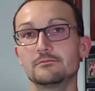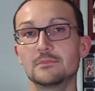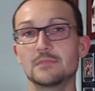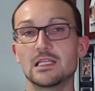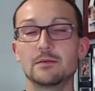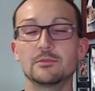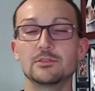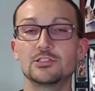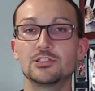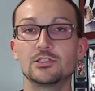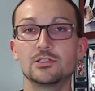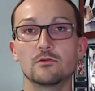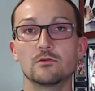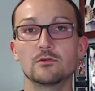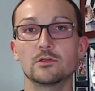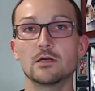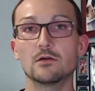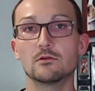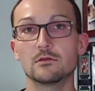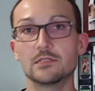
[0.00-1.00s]
Now, but you don't
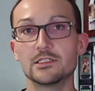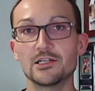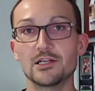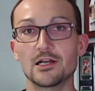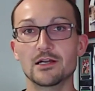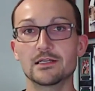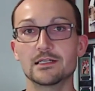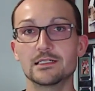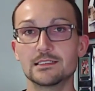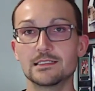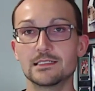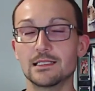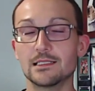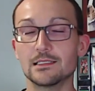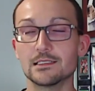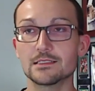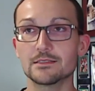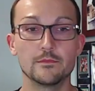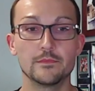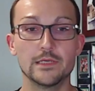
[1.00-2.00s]
know, and you aren't going to tell
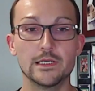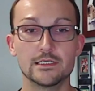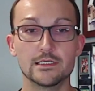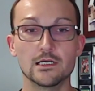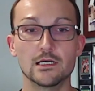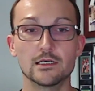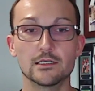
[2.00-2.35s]
us. Pentagon